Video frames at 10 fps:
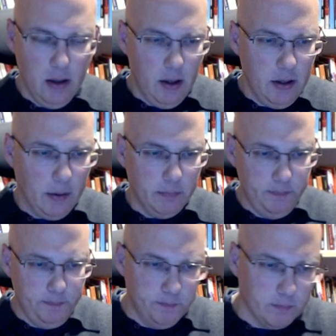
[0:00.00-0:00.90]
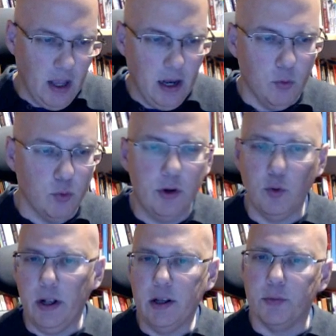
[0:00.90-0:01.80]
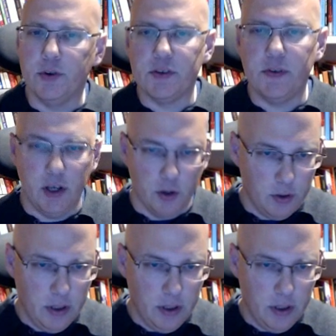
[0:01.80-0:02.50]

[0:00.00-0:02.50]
Yeah, hello, welcome to this video.